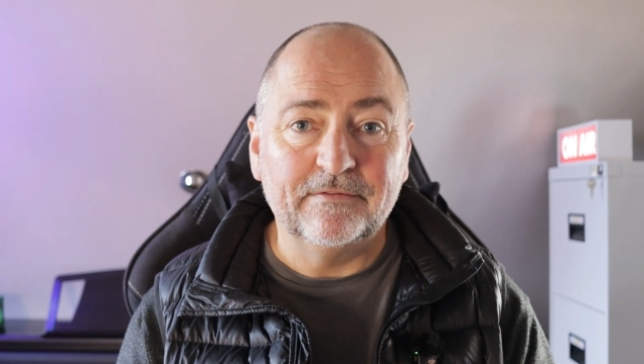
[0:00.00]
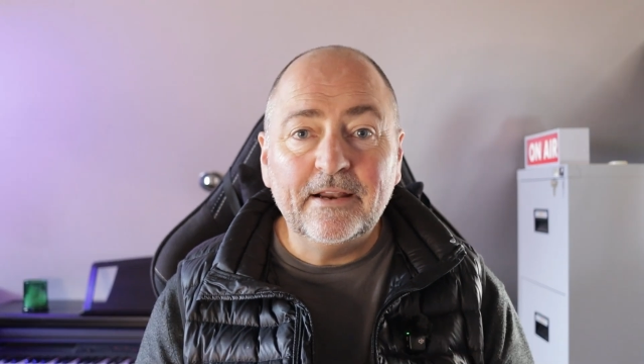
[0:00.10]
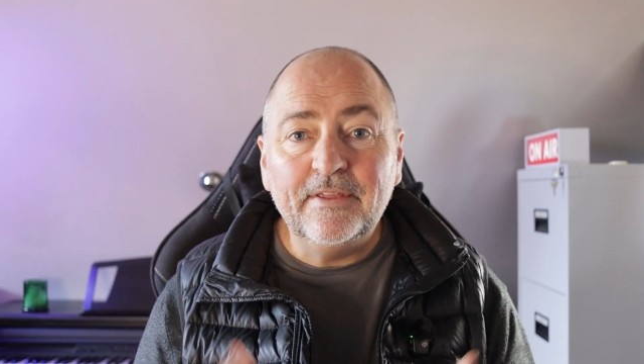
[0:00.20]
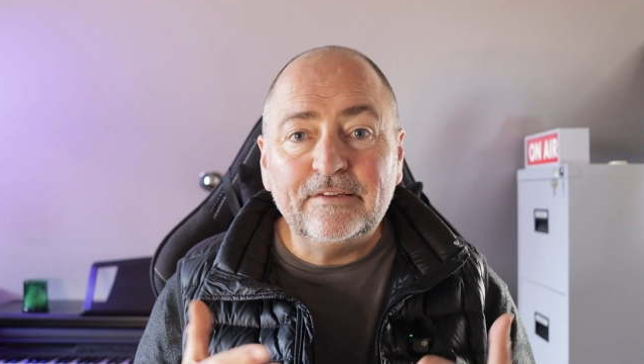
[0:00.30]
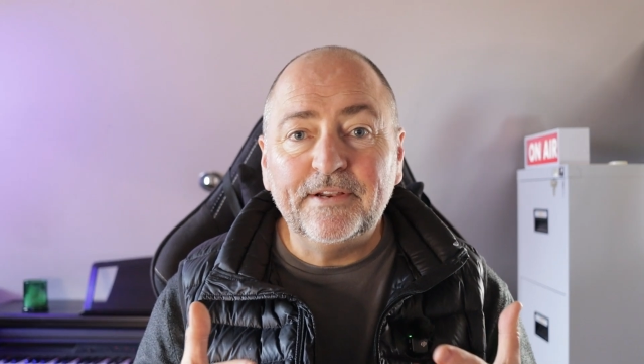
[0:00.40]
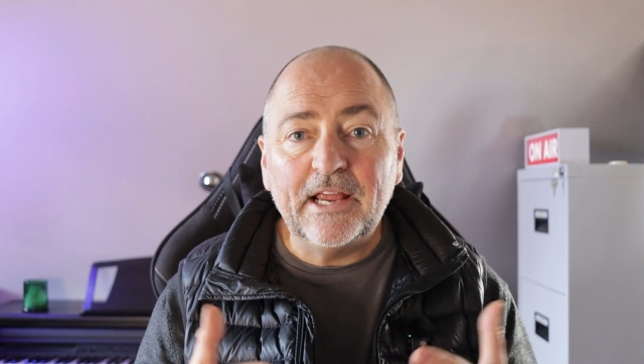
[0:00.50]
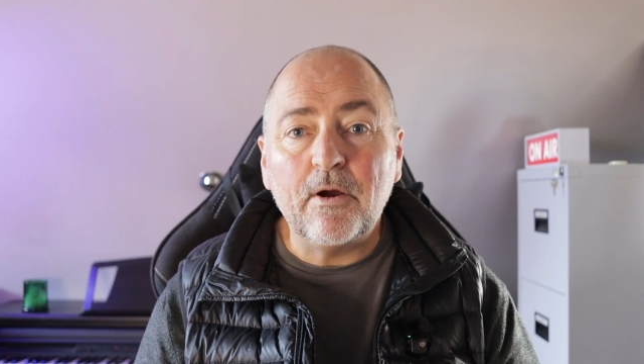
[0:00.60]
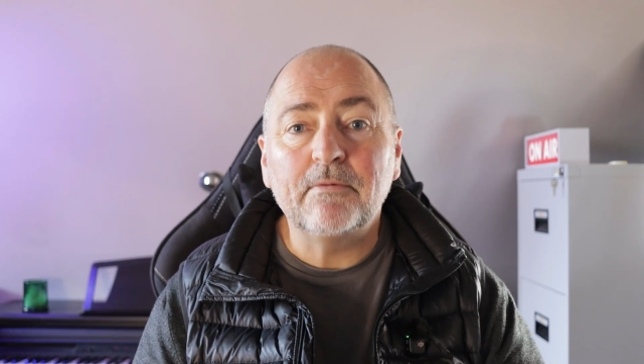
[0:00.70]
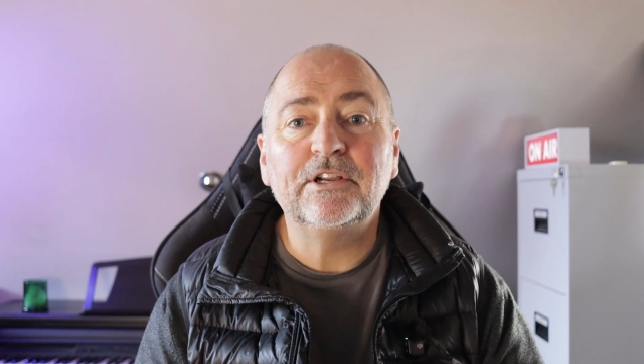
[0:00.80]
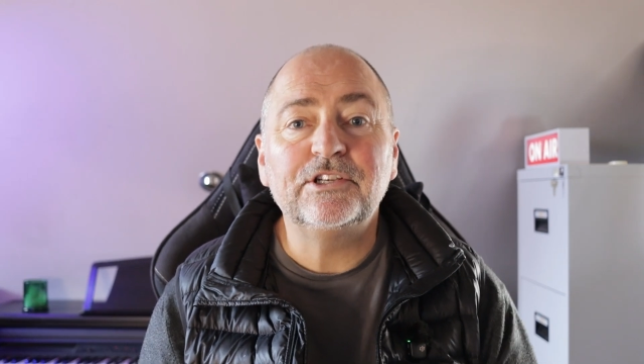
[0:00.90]
And in this video,
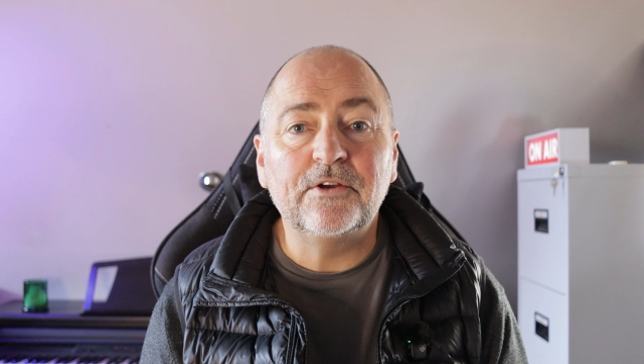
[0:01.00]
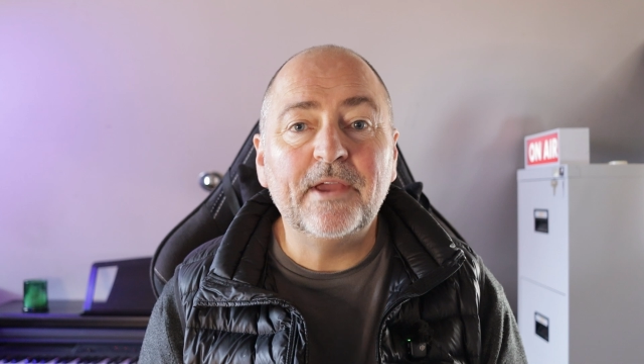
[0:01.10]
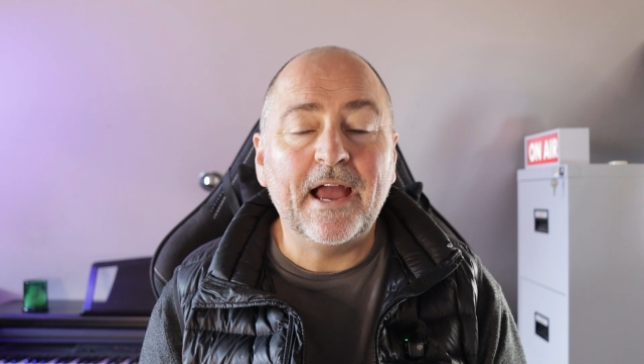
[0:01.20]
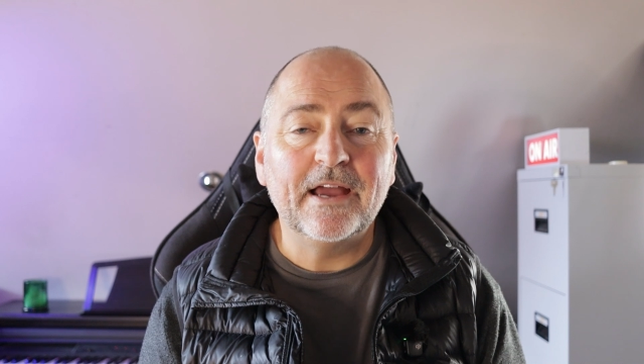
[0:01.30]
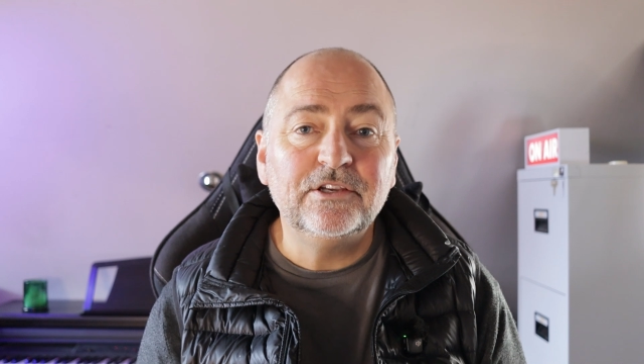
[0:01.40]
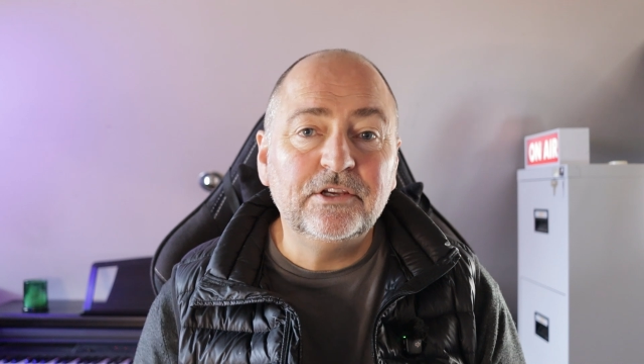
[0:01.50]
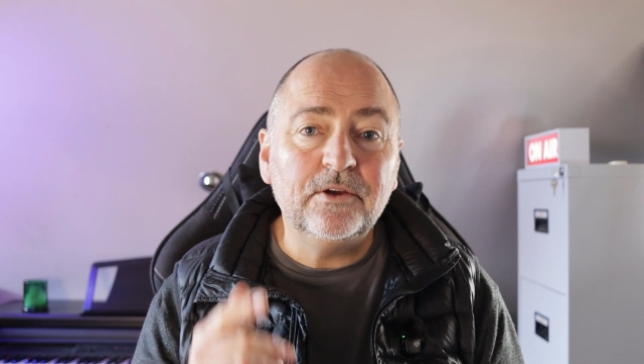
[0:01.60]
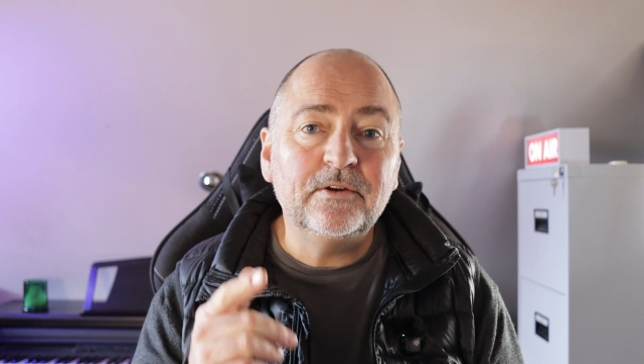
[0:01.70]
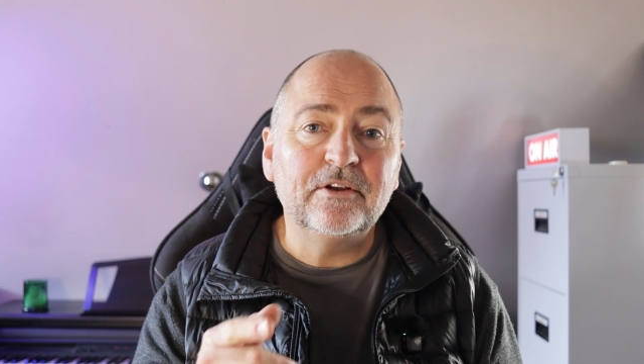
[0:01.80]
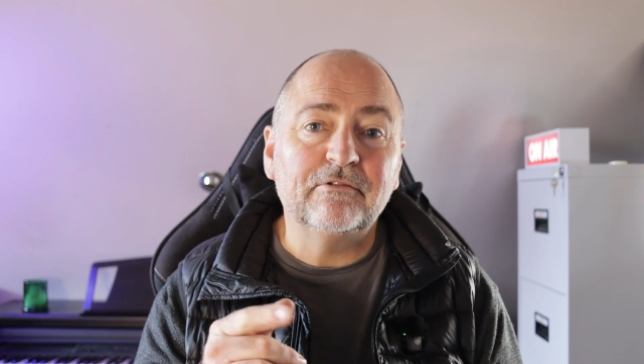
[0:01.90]
I'm going to show you how
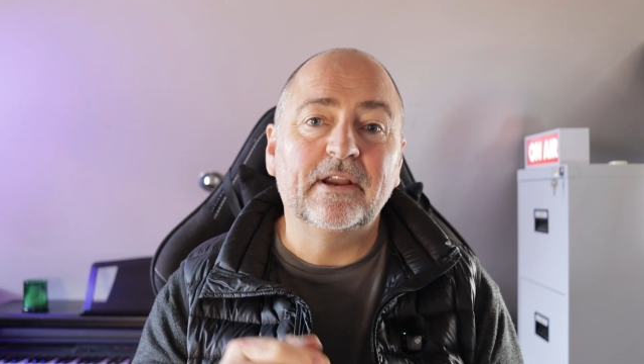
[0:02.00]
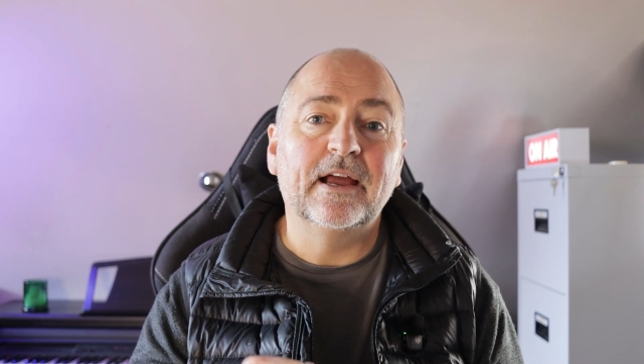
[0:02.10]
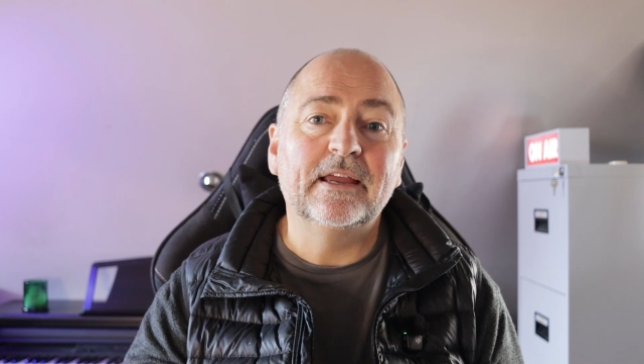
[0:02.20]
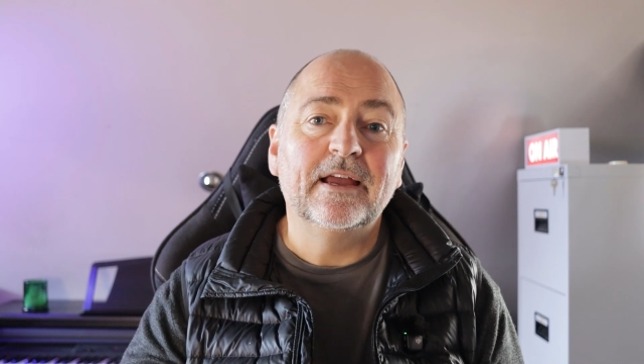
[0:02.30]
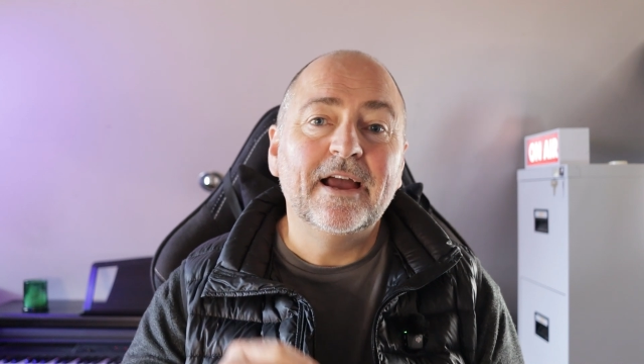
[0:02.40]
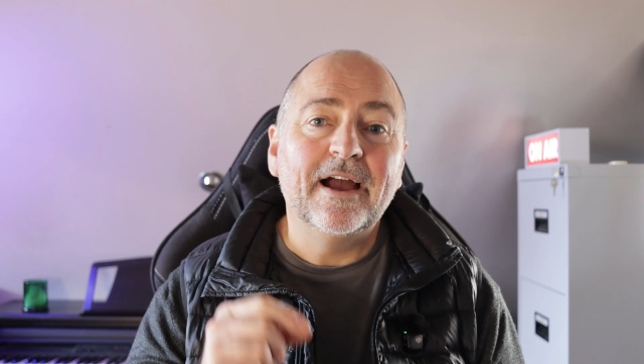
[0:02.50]
you can create